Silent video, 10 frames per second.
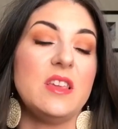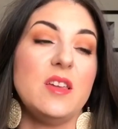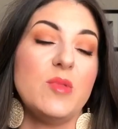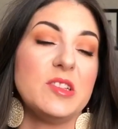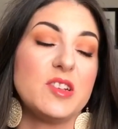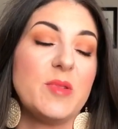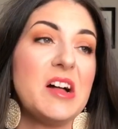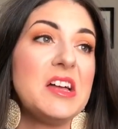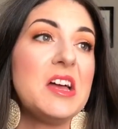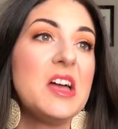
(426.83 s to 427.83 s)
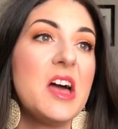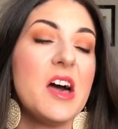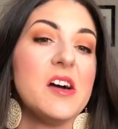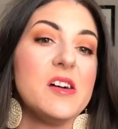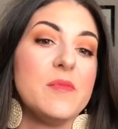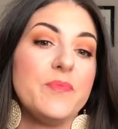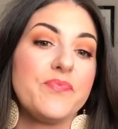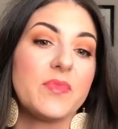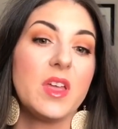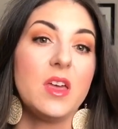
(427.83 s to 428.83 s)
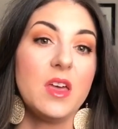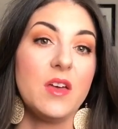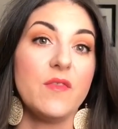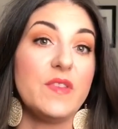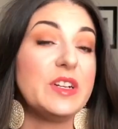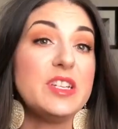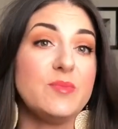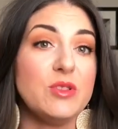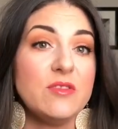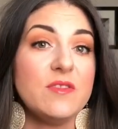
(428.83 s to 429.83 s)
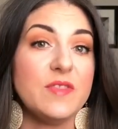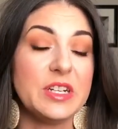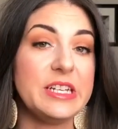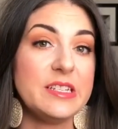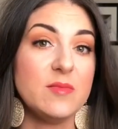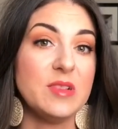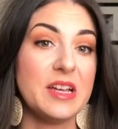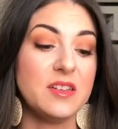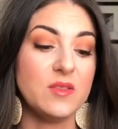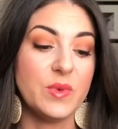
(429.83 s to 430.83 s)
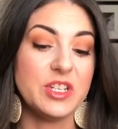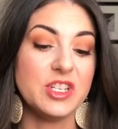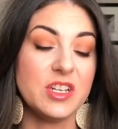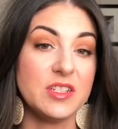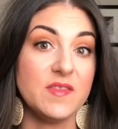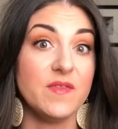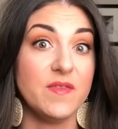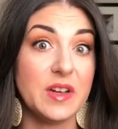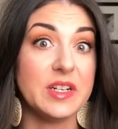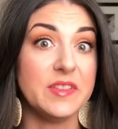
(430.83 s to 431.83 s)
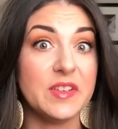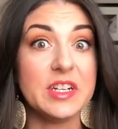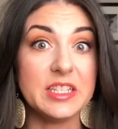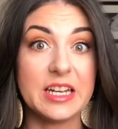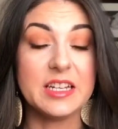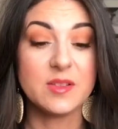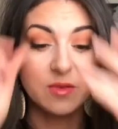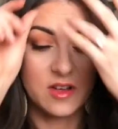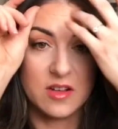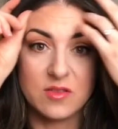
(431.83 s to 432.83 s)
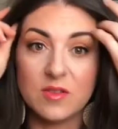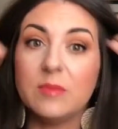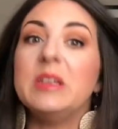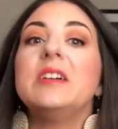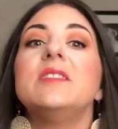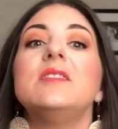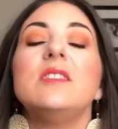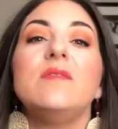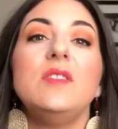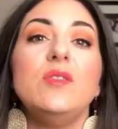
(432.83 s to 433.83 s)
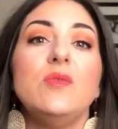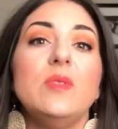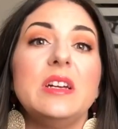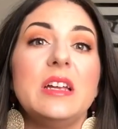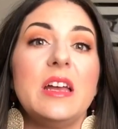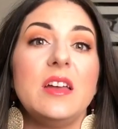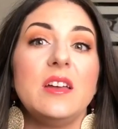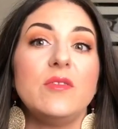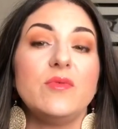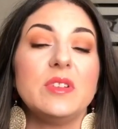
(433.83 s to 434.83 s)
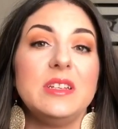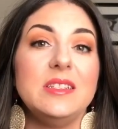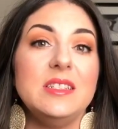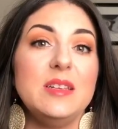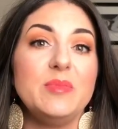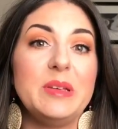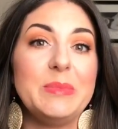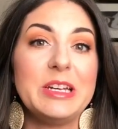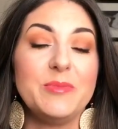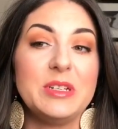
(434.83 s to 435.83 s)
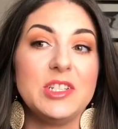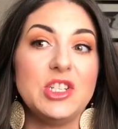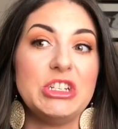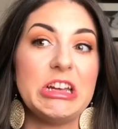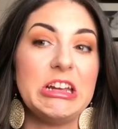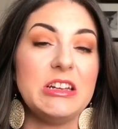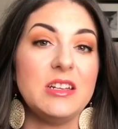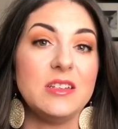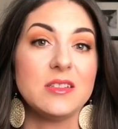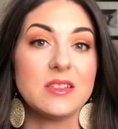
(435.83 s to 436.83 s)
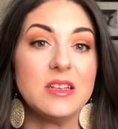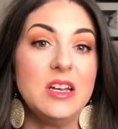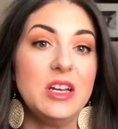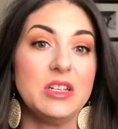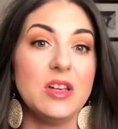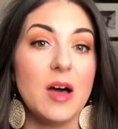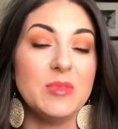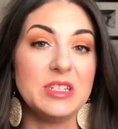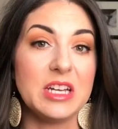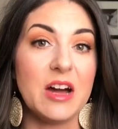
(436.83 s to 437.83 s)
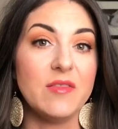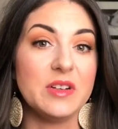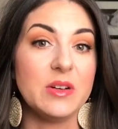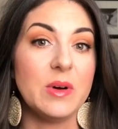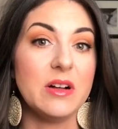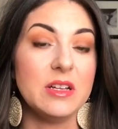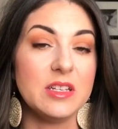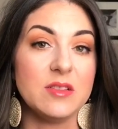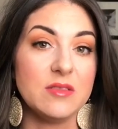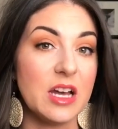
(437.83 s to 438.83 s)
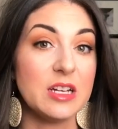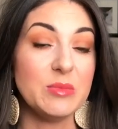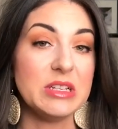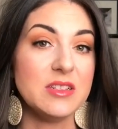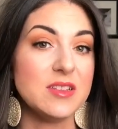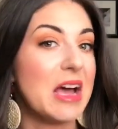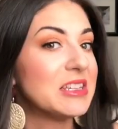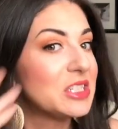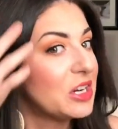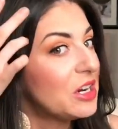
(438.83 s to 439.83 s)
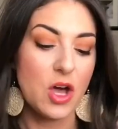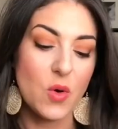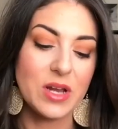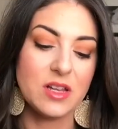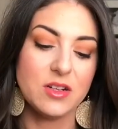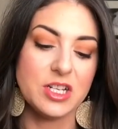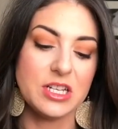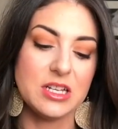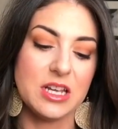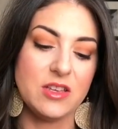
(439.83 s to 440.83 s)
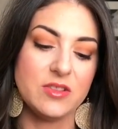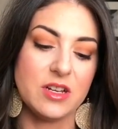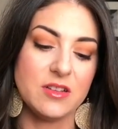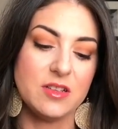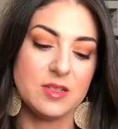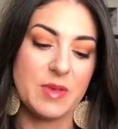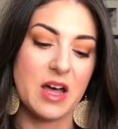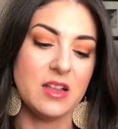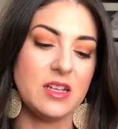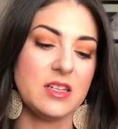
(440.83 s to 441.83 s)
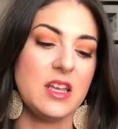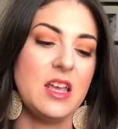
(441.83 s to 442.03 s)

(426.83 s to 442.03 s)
the bronzer palette. Very smooth, very easy to blend, which is very, very nice with contour, because if you get a really deeply pigmented shade and it's not blending out very well, it can kind of be a disaster. Oh, another shade that I used out of this palette